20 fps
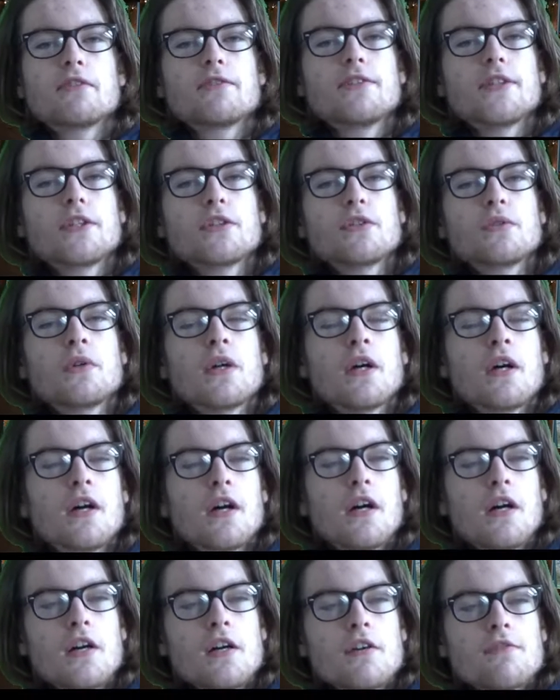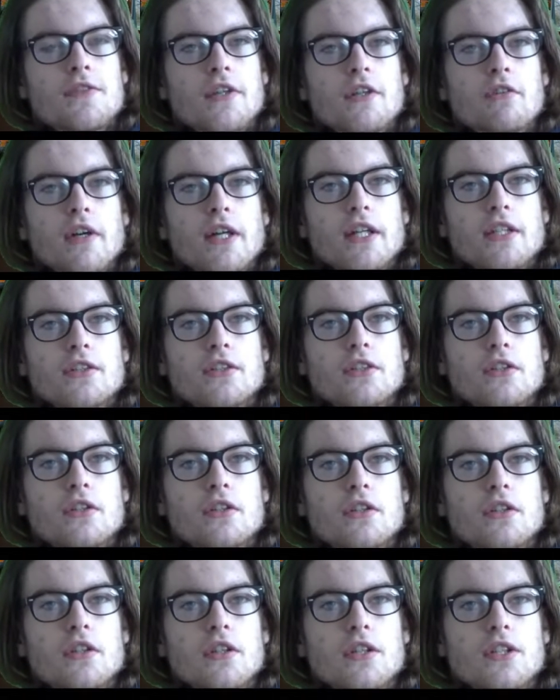review of the Grand
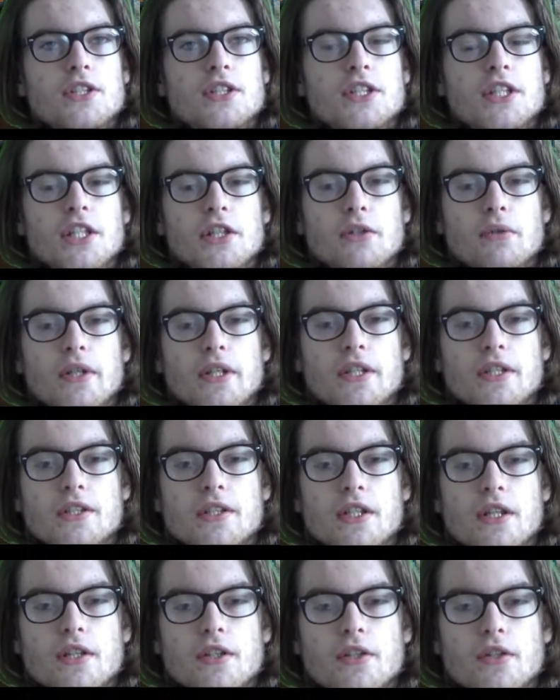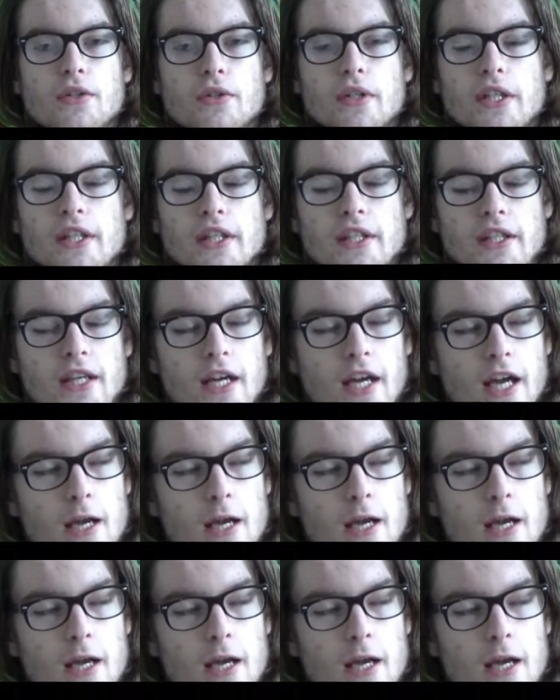Tour Series 3,